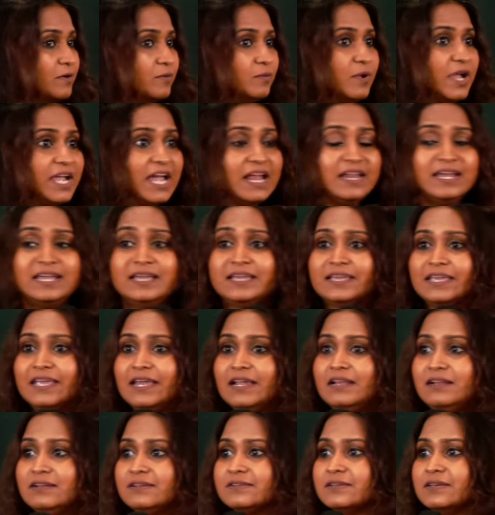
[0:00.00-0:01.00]
We're getting
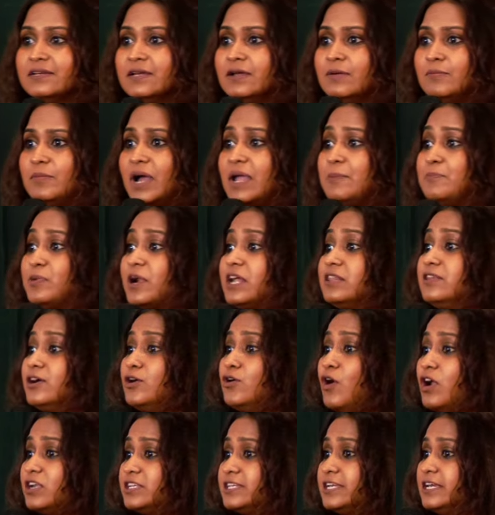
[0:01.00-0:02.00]
killed. My brother
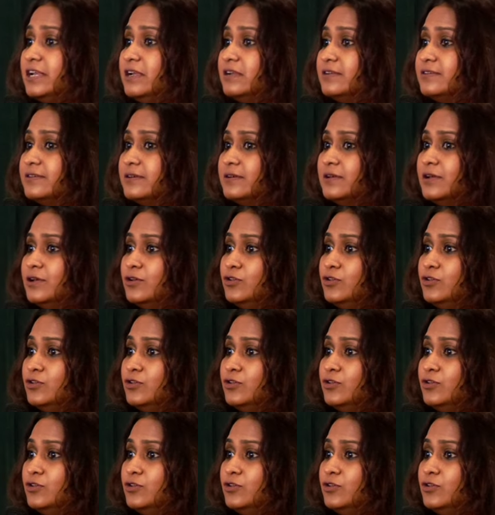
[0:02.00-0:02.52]
got killed.